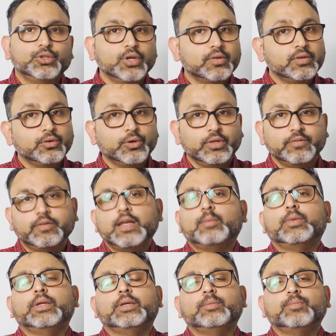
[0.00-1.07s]
you have a growing
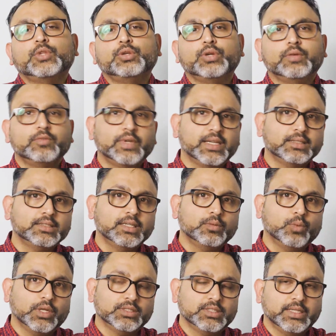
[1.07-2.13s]
family, you have kids in
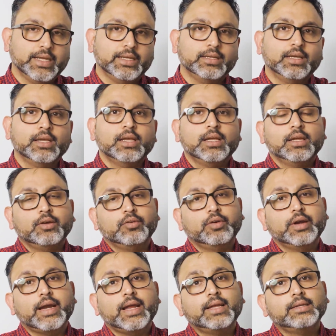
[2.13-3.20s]
one state,
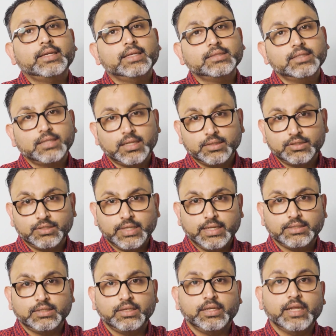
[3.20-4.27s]
grandkids in other
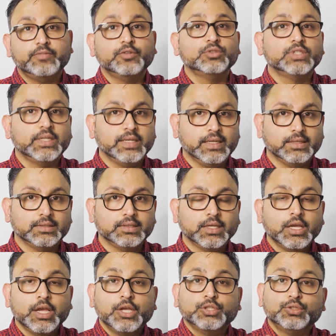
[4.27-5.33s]
states, nephews and nieces.
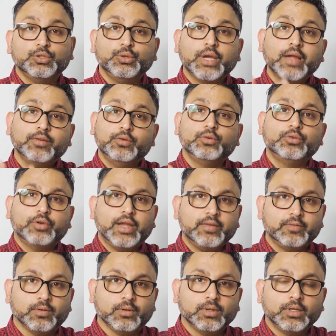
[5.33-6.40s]
So you have to
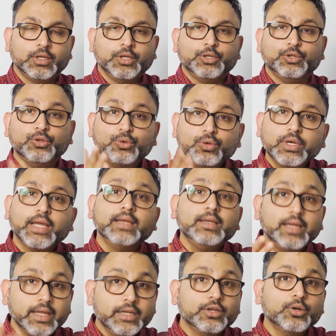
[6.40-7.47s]
travel. You can
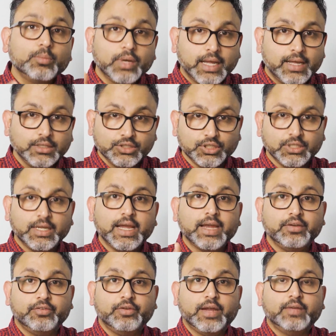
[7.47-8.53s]
take your plan G
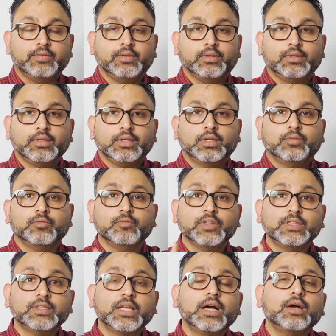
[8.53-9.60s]
and travel
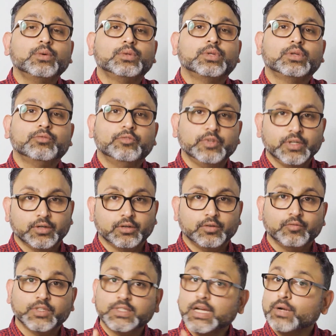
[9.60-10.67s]
without fear,
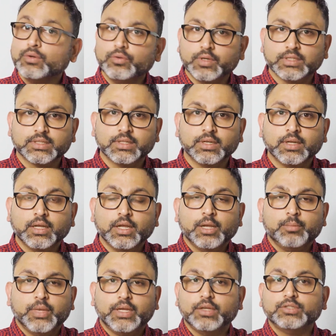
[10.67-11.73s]
without risk,
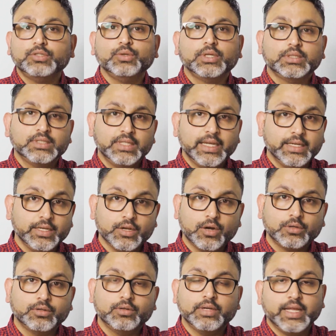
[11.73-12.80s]
because you can see any
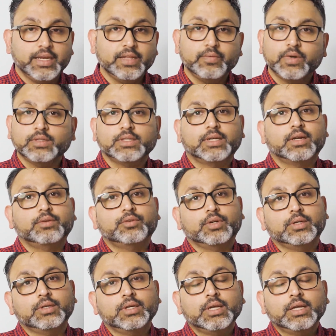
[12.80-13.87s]
doctor anywhere in the country.